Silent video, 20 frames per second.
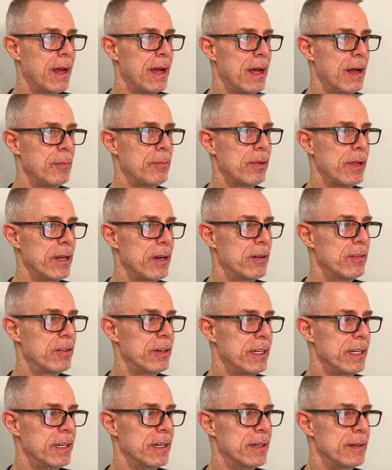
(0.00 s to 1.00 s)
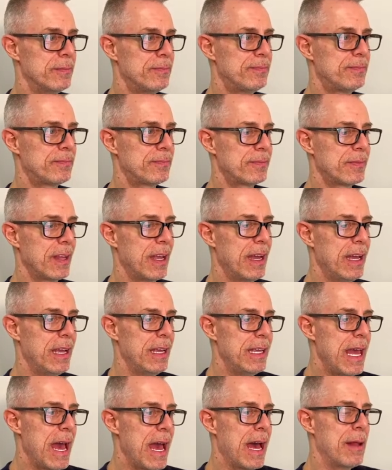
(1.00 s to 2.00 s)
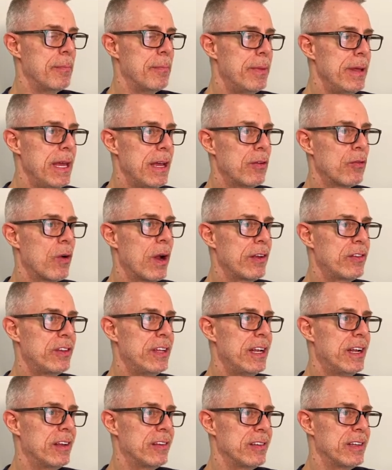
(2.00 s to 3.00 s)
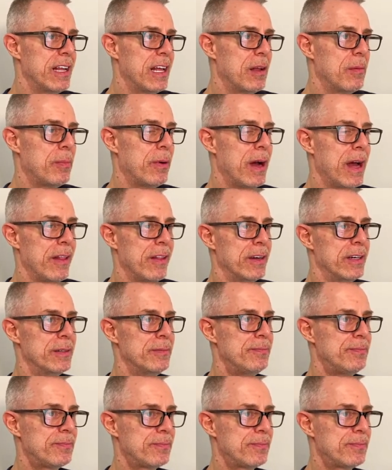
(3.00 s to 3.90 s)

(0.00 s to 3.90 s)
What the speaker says: I'll play over here. Yeah, and being rusty doesn't help either.